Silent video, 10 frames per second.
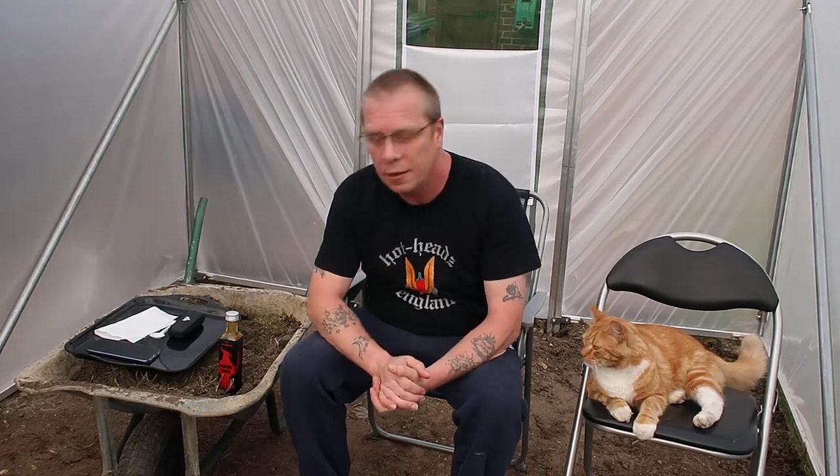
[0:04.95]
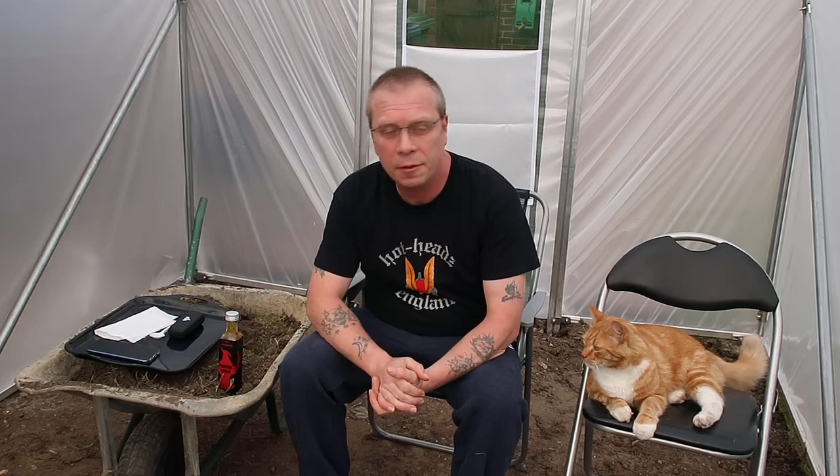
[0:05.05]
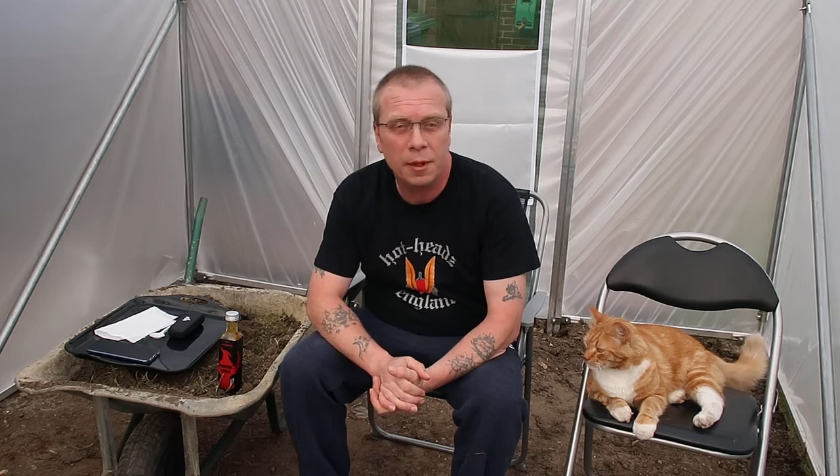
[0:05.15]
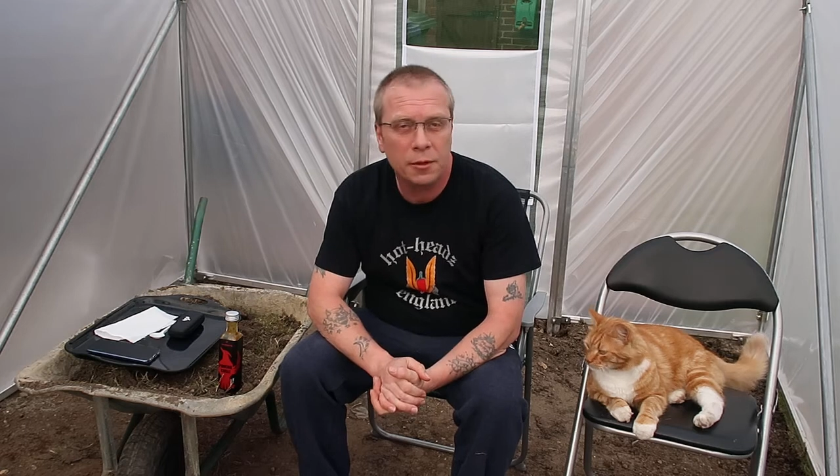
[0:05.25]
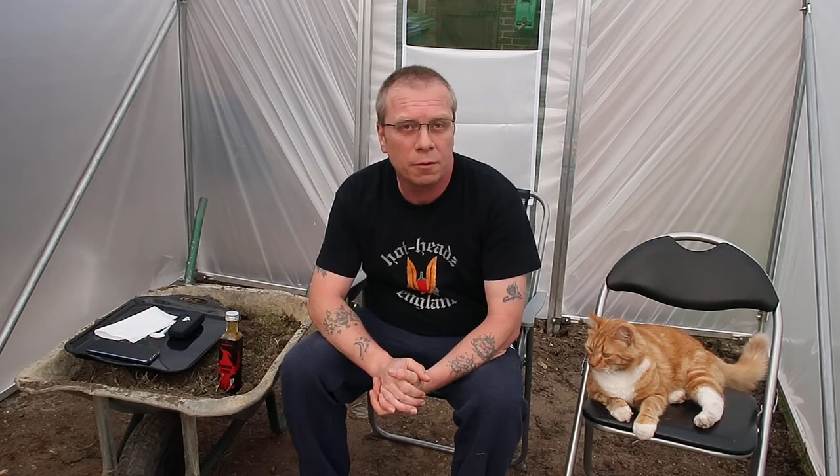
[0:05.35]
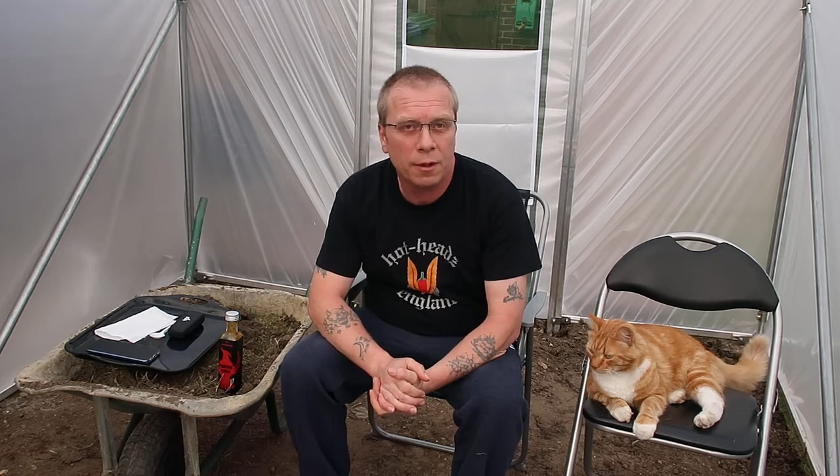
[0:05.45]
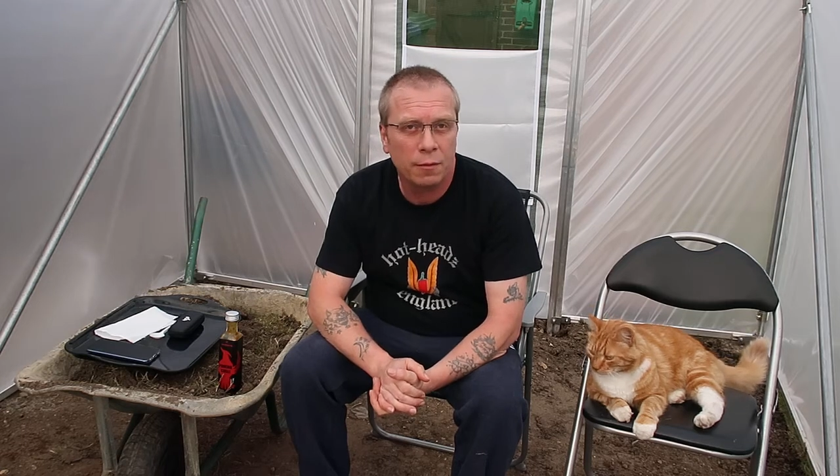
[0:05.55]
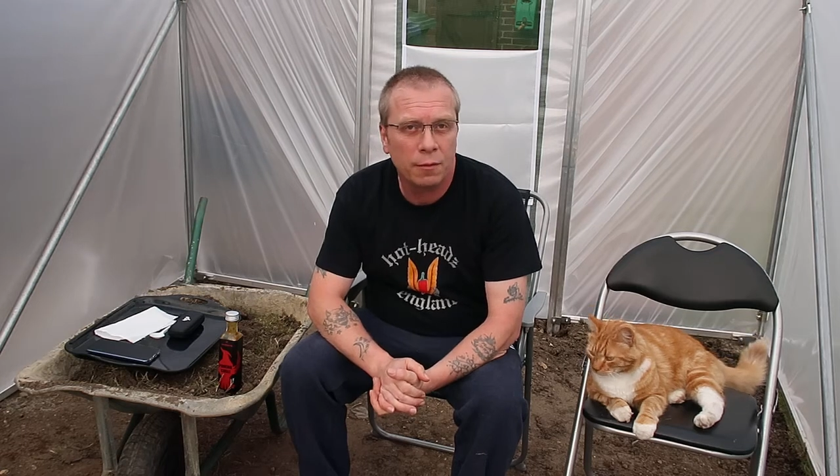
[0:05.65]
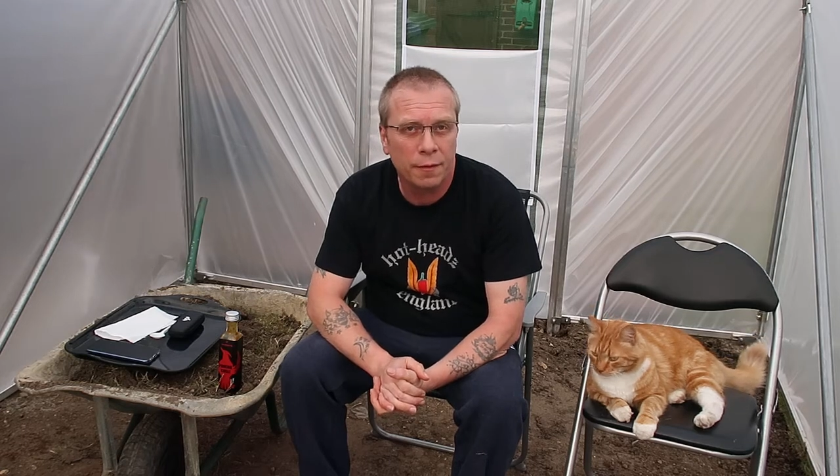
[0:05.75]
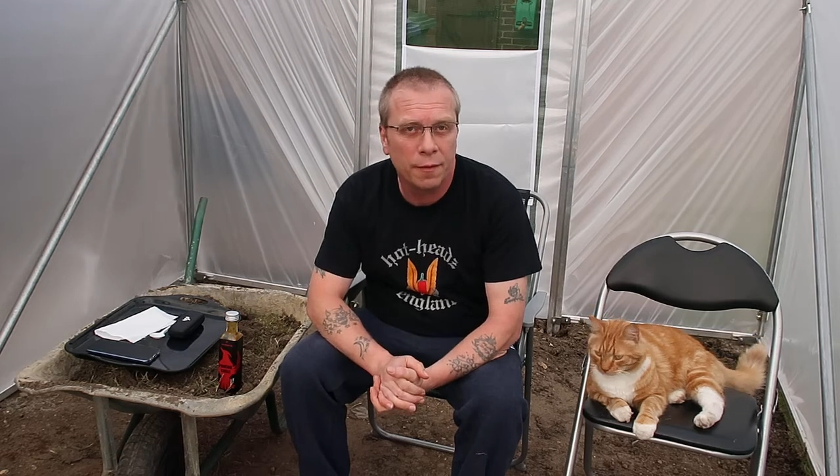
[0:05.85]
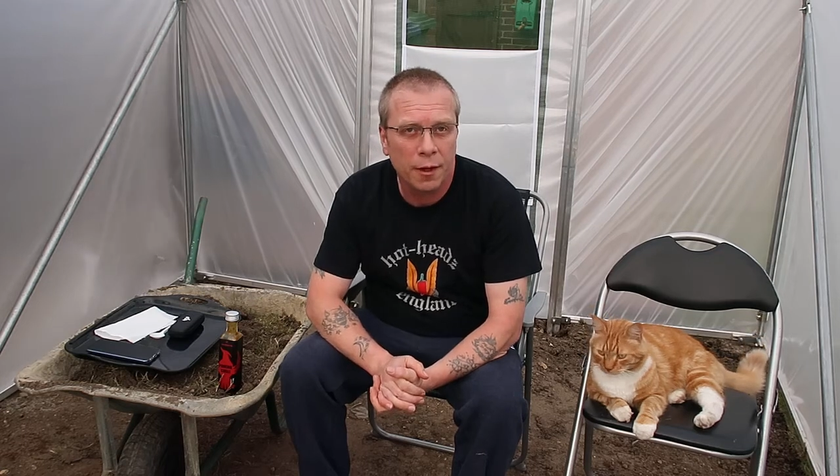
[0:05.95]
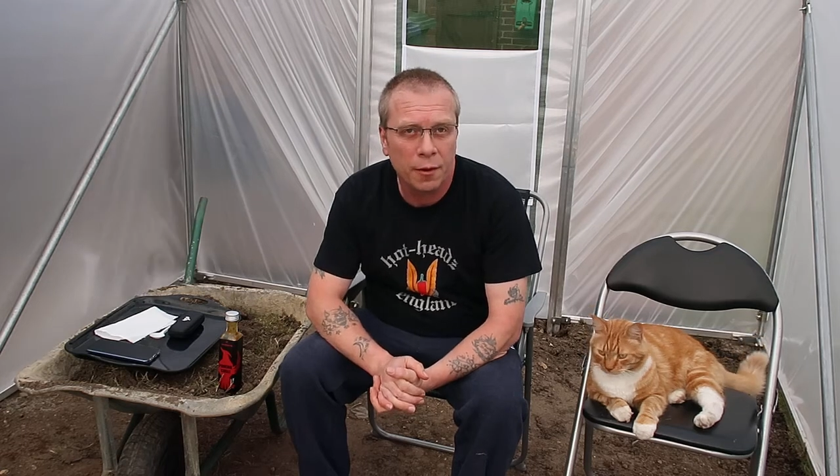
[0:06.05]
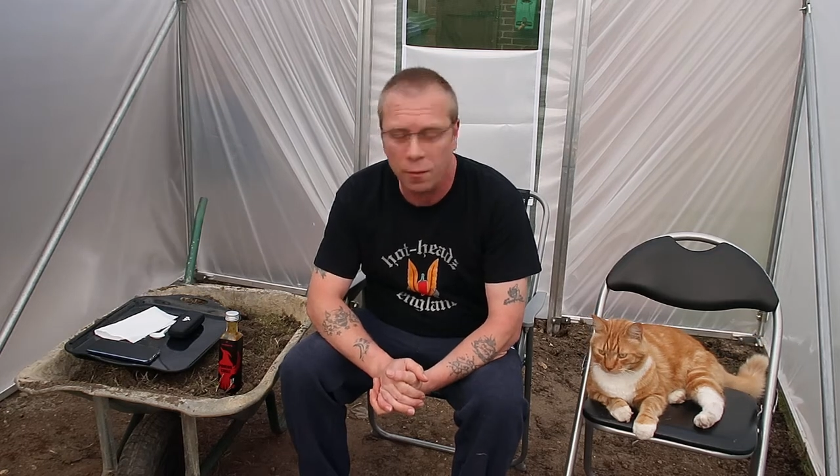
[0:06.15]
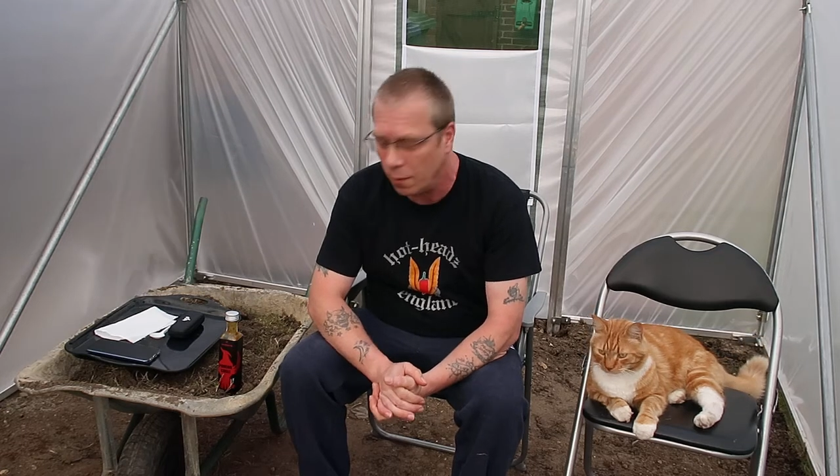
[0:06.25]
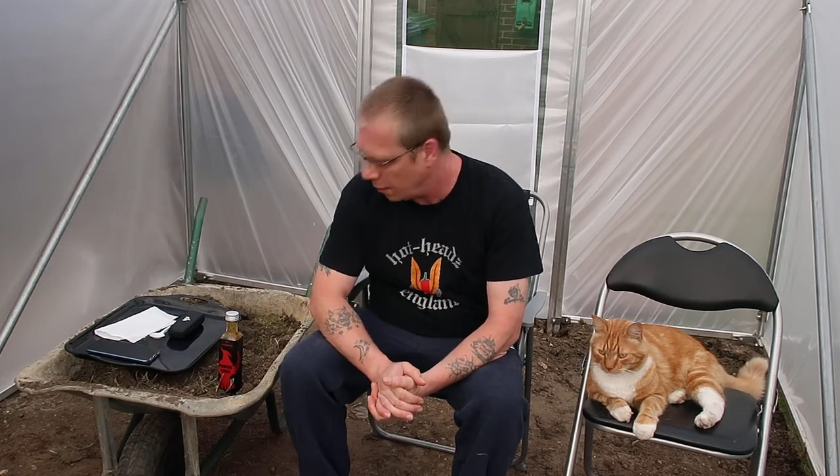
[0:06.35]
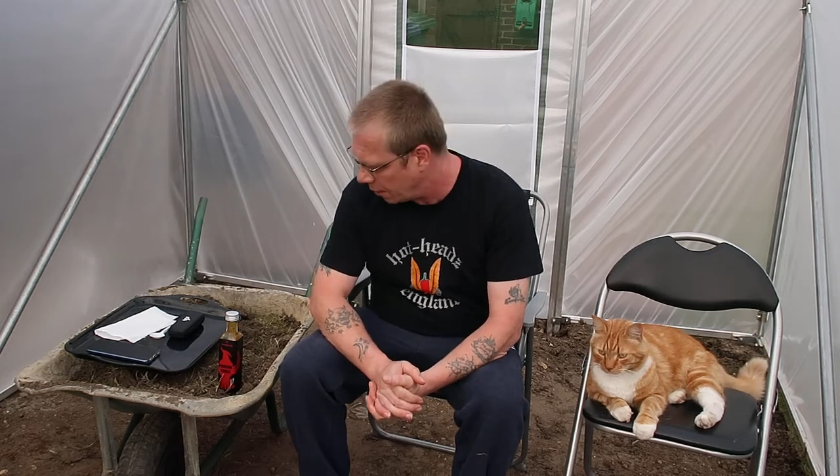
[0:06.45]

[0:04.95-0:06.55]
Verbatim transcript: special little review.